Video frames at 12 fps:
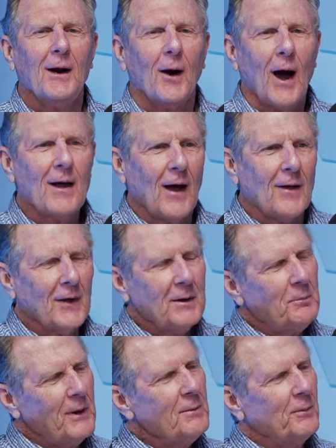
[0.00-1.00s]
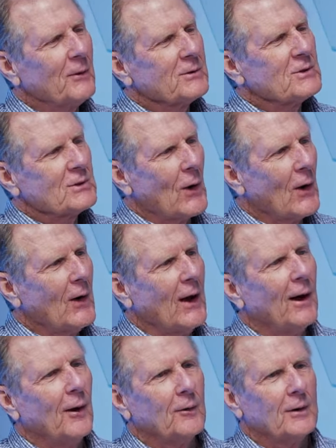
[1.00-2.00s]
know, I think people start
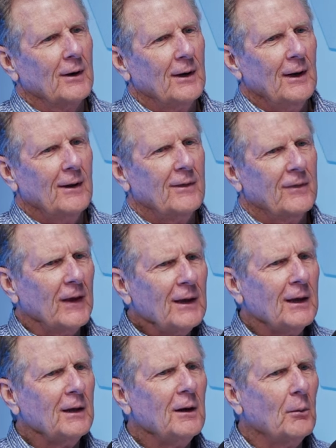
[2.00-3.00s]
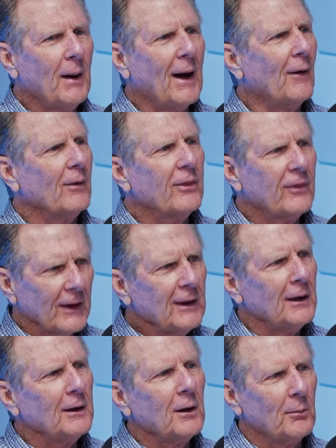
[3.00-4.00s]
out thinking about
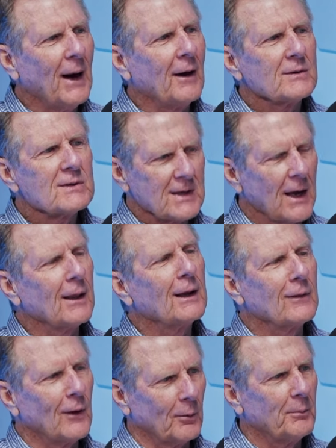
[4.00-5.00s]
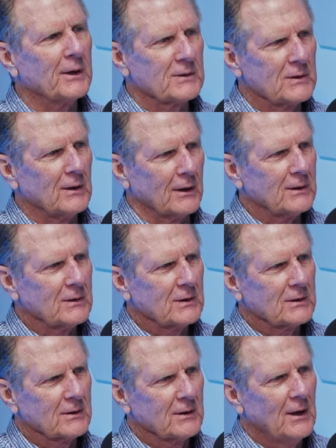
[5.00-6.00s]
selling their
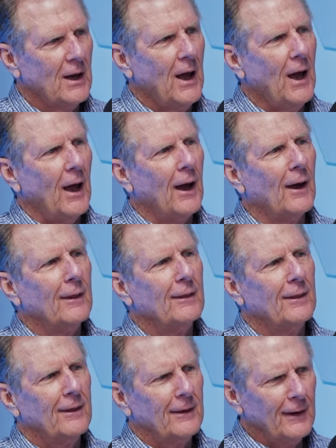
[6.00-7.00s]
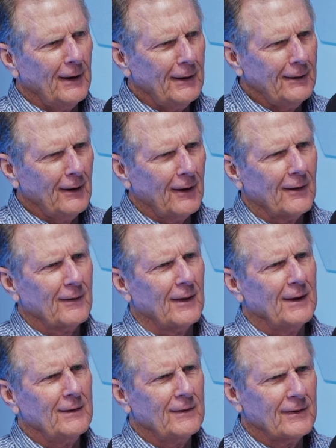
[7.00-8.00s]
business, and then
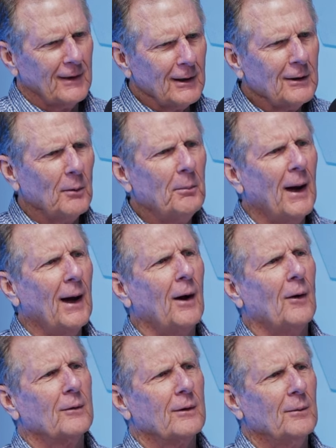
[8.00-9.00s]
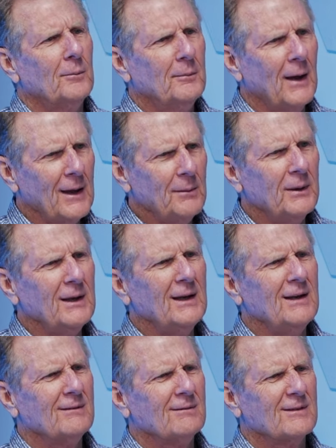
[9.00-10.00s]
they think about
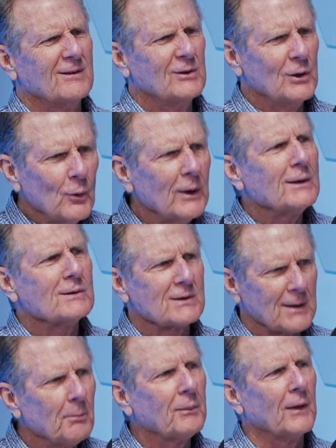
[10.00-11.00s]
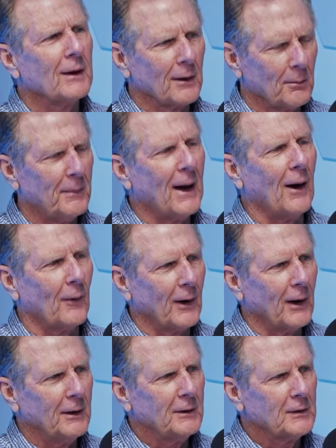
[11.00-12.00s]
maybe doing something about it.